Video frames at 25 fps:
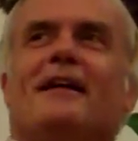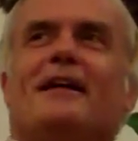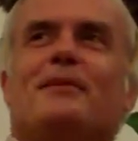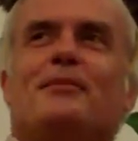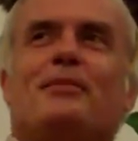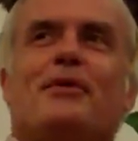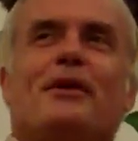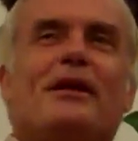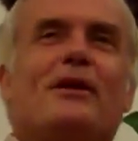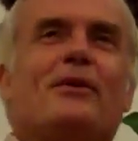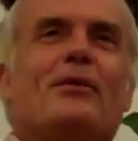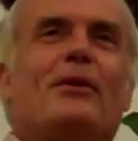
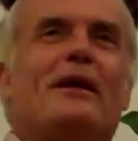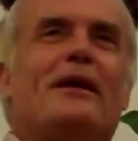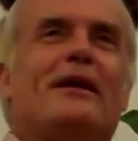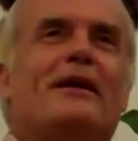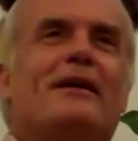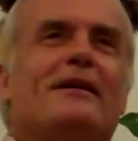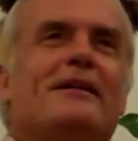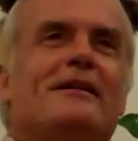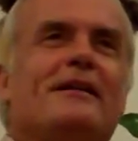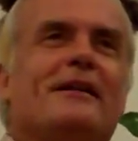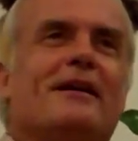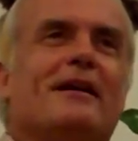Pretty
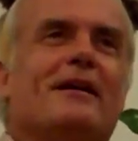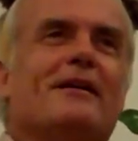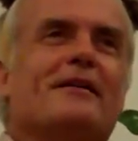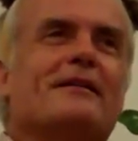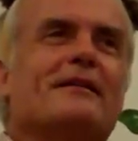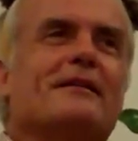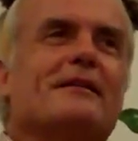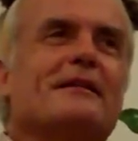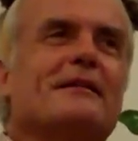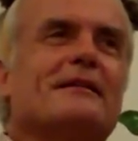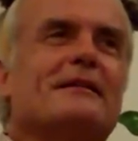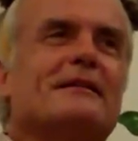weird, you know.
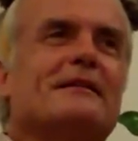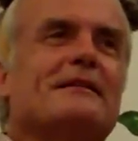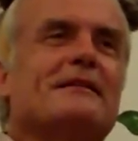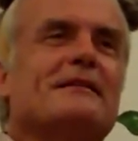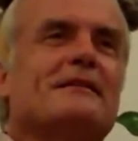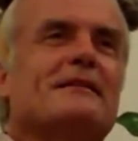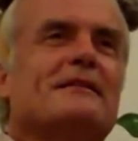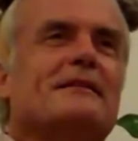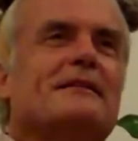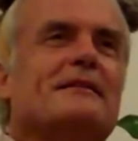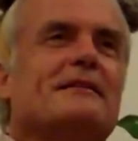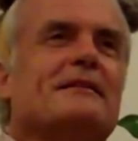
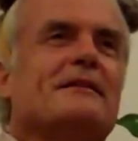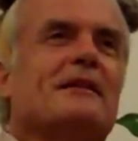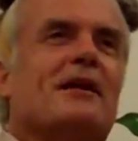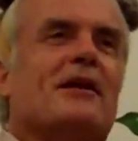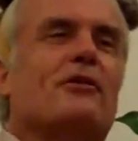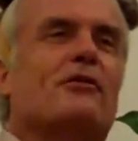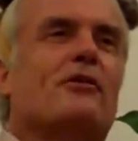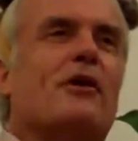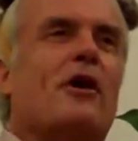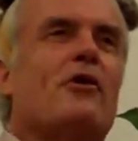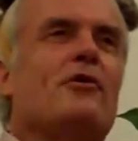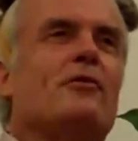
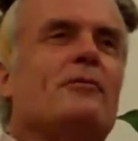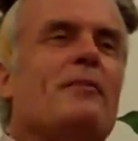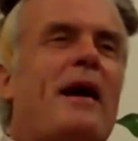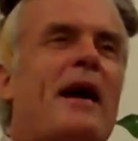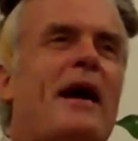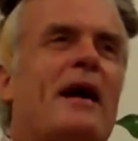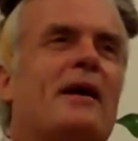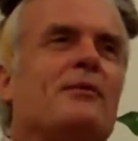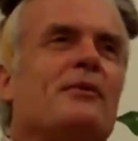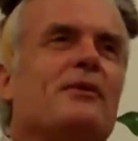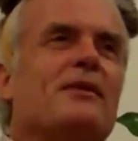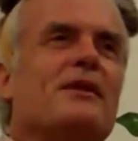Grown
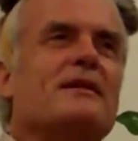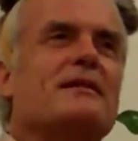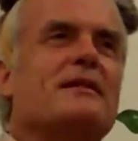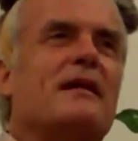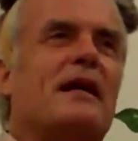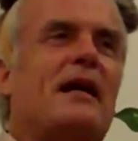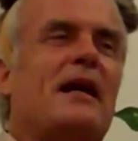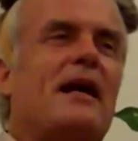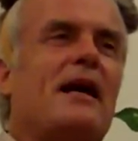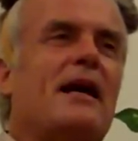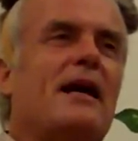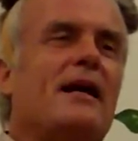man with this
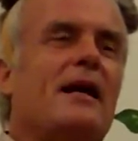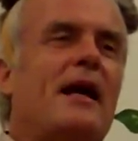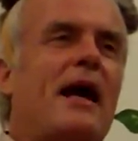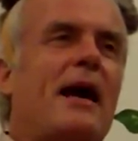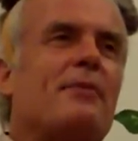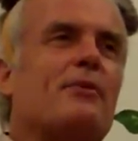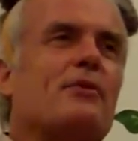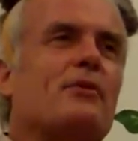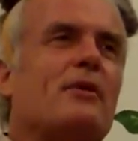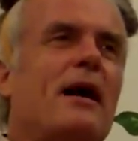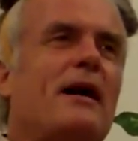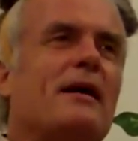kind of head
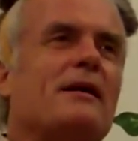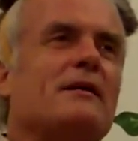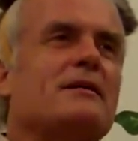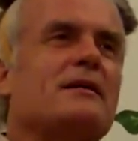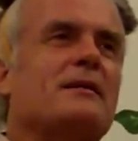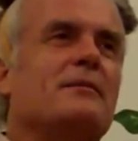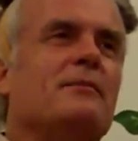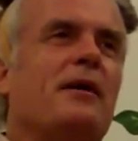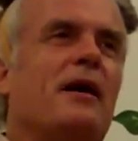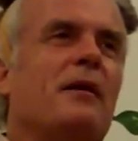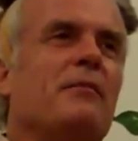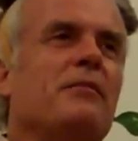apparatus
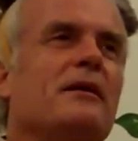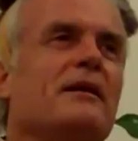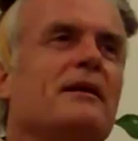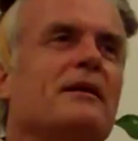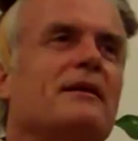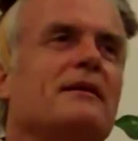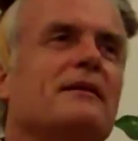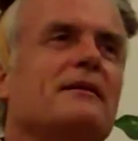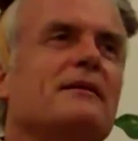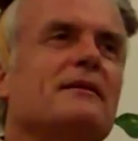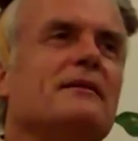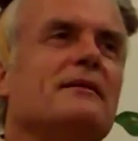in public.
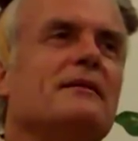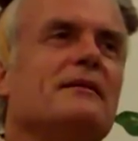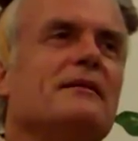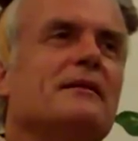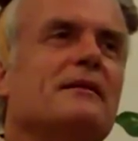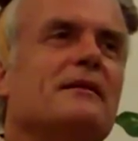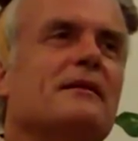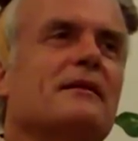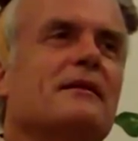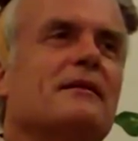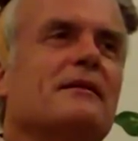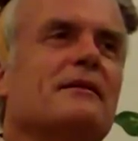
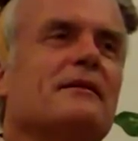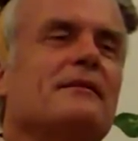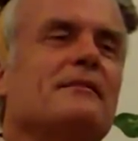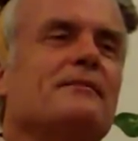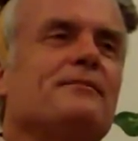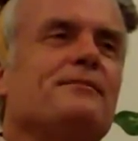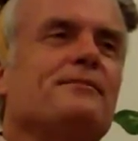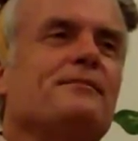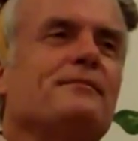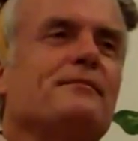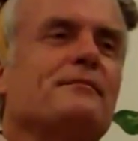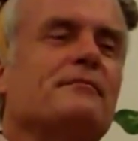
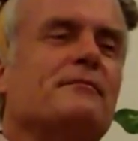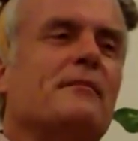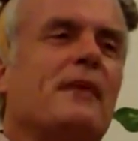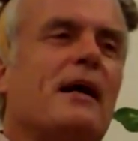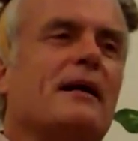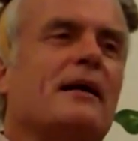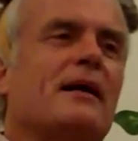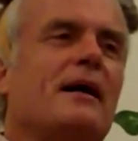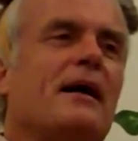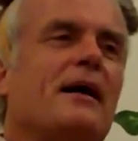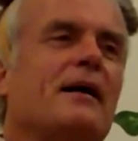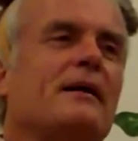Oh
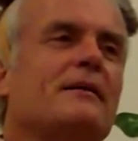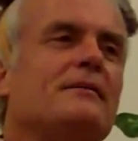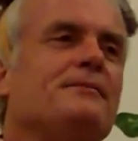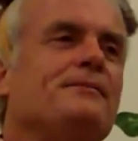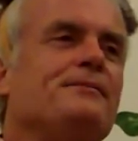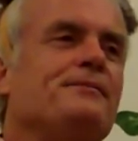God.